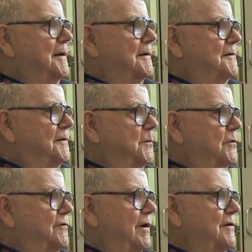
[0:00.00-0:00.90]
And she
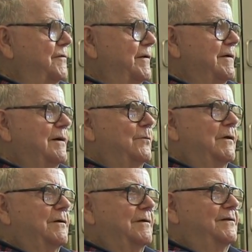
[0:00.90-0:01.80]
would try to figure out
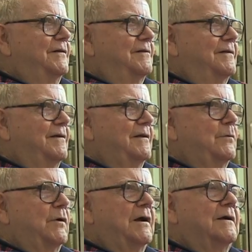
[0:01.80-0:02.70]
whether, as she said,
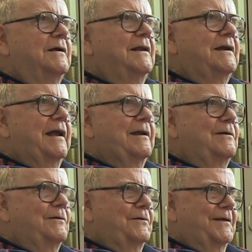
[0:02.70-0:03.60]
they were our
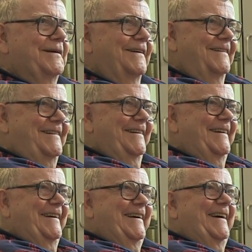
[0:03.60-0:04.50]
alligator or theirs.
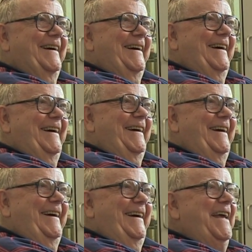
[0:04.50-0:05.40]

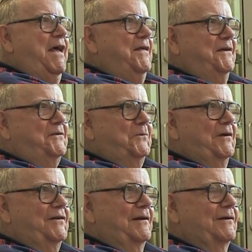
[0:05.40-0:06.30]
That's the
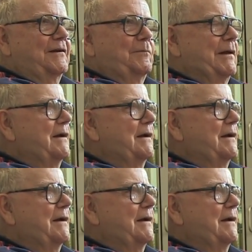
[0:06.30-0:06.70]
way she looked at